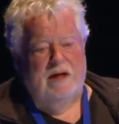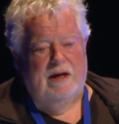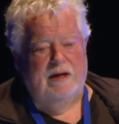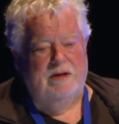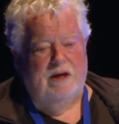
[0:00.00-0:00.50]

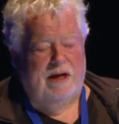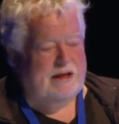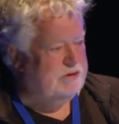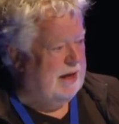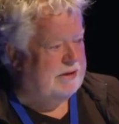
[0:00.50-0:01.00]
and
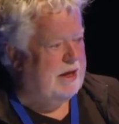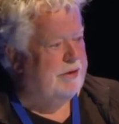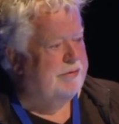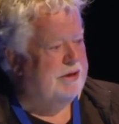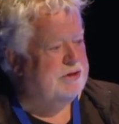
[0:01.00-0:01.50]

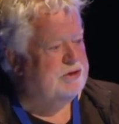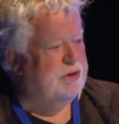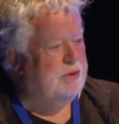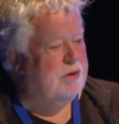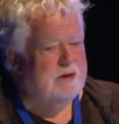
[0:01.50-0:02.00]
other things
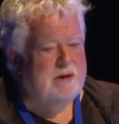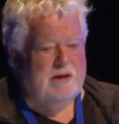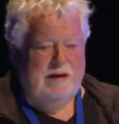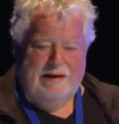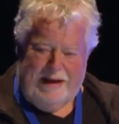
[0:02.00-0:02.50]
too.
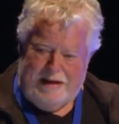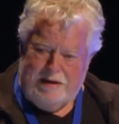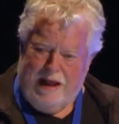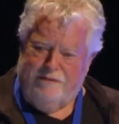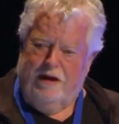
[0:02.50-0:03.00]
It
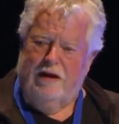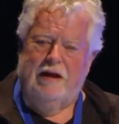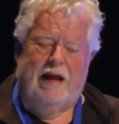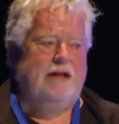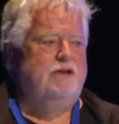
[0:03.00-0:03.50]
never
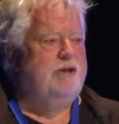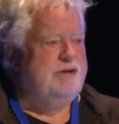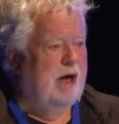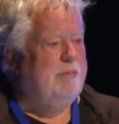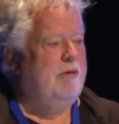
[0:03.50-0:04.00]
had to
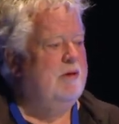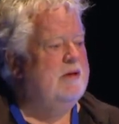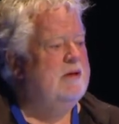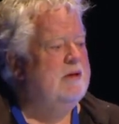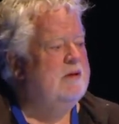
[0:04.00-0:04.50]
double.
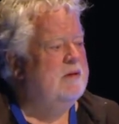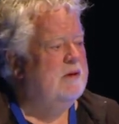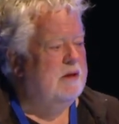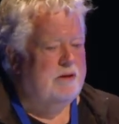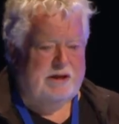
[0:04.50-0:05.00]

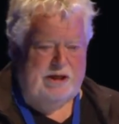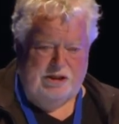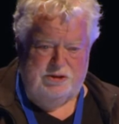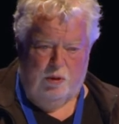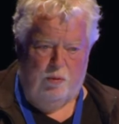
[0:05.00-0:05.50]
The
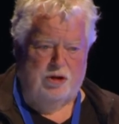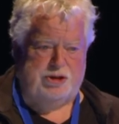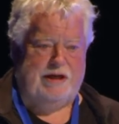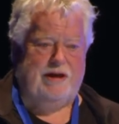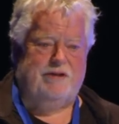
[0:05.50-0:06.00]
kids were
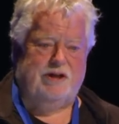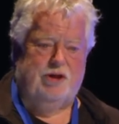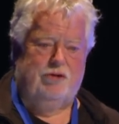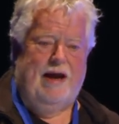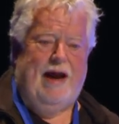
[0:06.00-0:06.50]
watching. If they
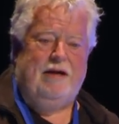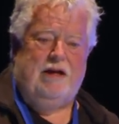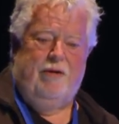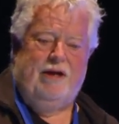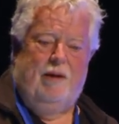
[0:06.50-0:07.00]
saw a
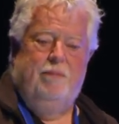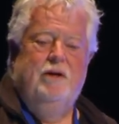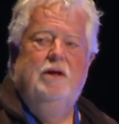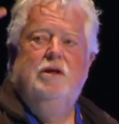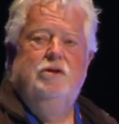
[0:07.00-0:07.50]
hand going up
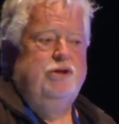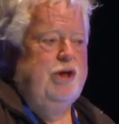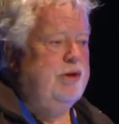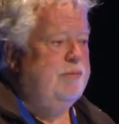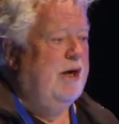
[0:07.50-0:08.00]
to
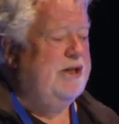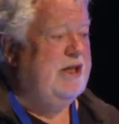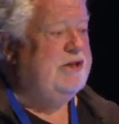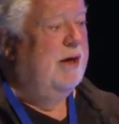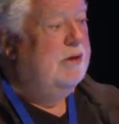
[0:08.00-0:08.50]
turn the
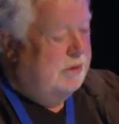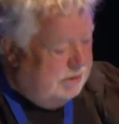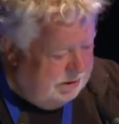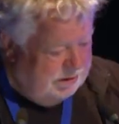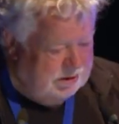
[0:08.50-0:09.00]
price list around,
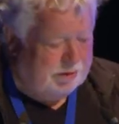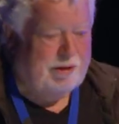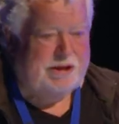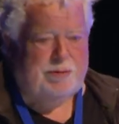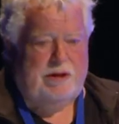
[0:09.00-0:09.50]
the
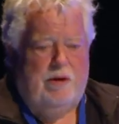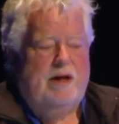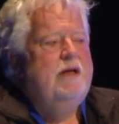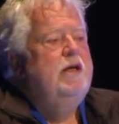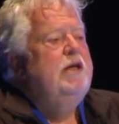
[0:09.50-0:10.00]
place went quiet.